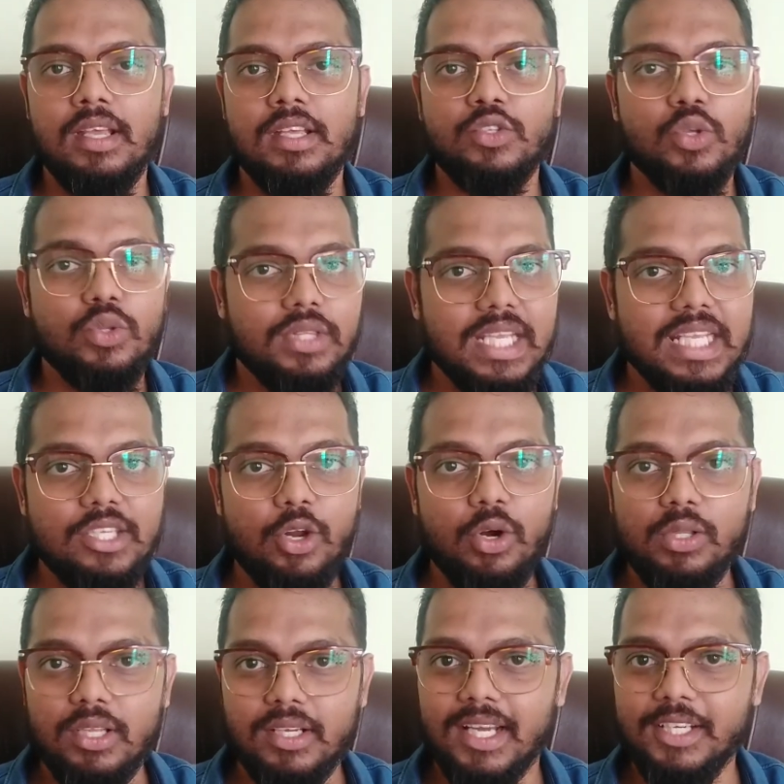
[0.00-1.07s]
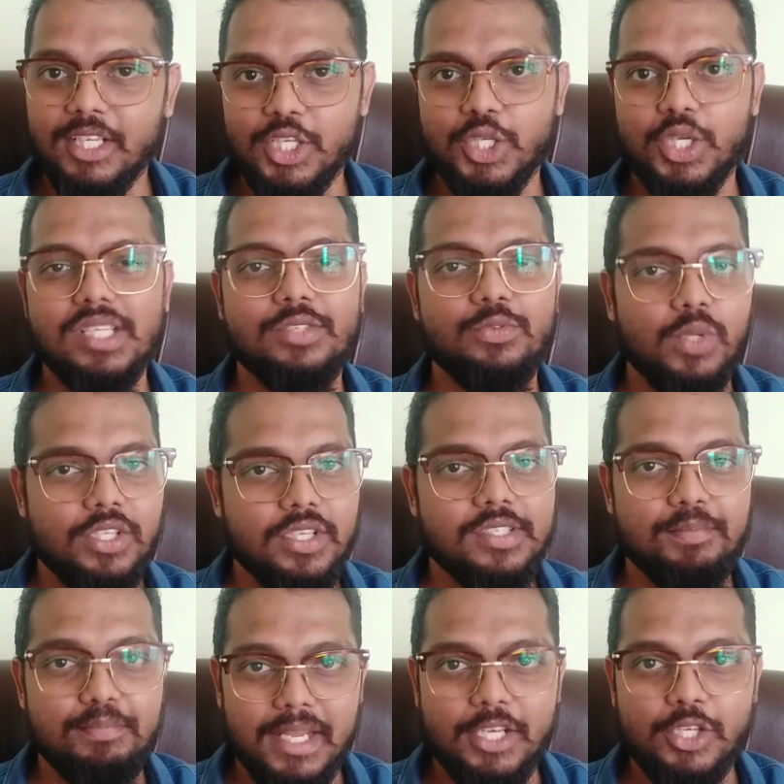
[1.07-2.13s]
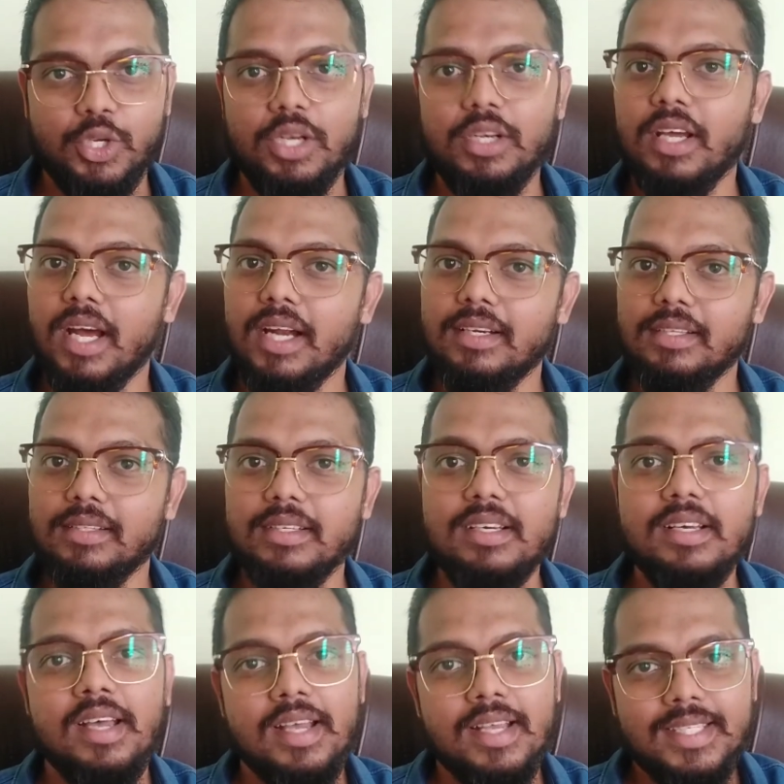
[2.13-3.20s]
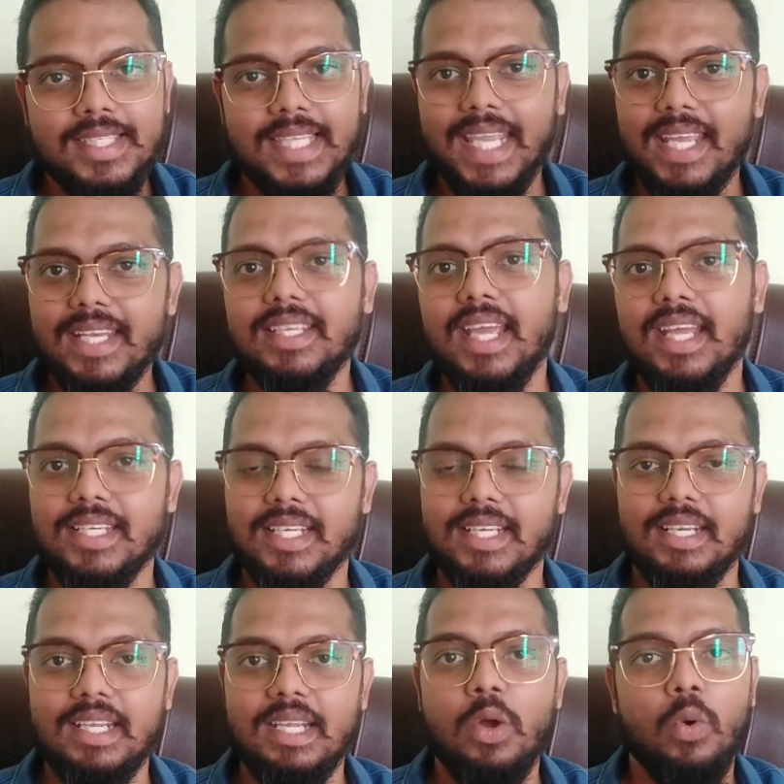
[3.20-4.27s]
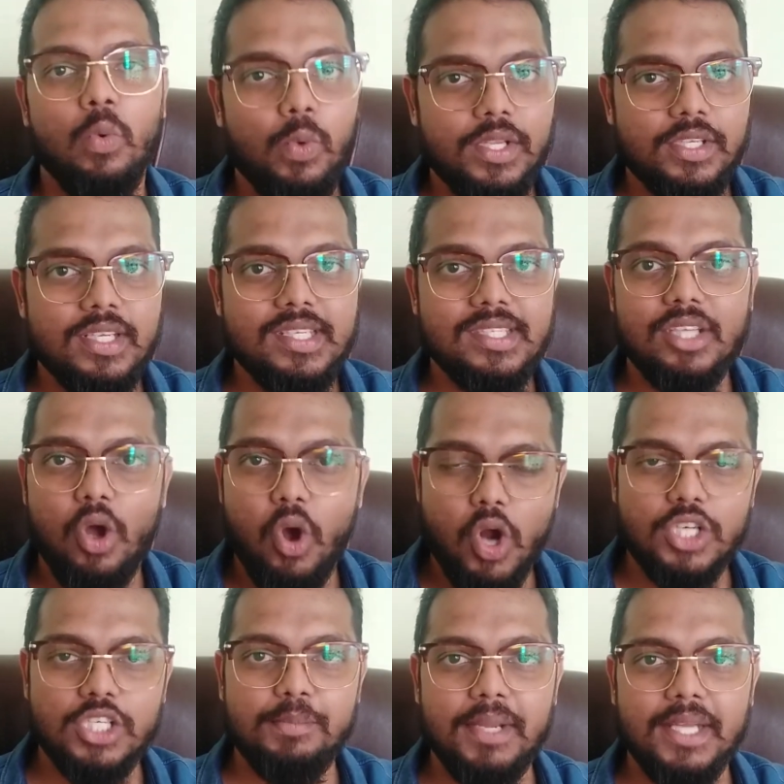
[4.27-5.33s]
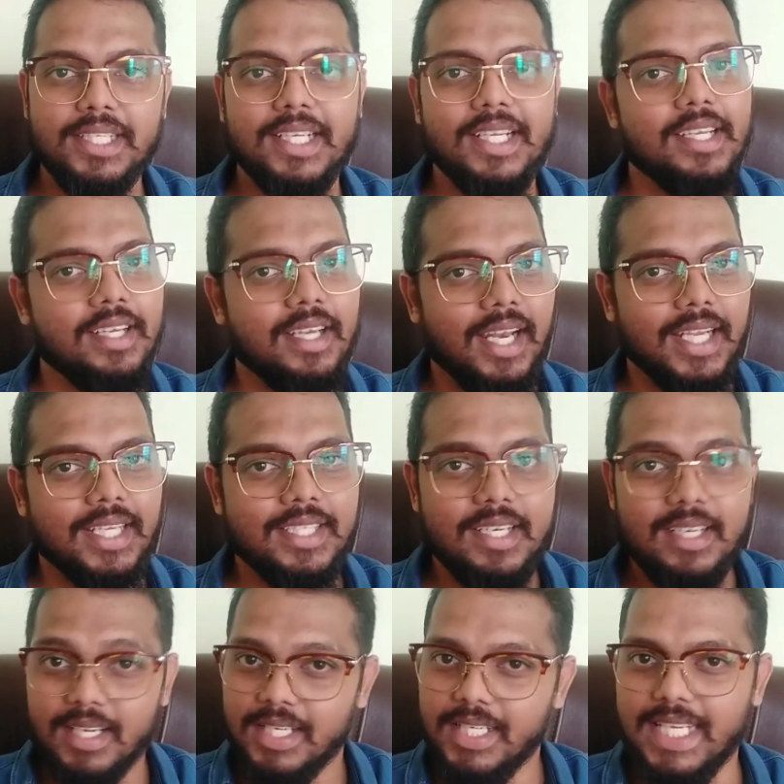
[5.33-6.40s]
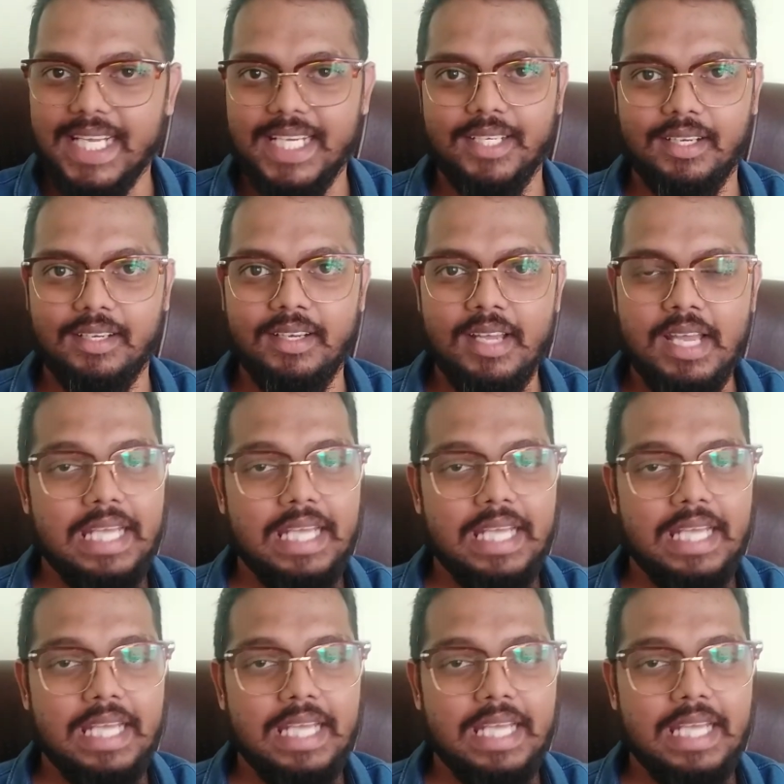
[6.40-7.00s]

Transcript: So these are all the conditions which is mentioned under the second category which is automatically collected data.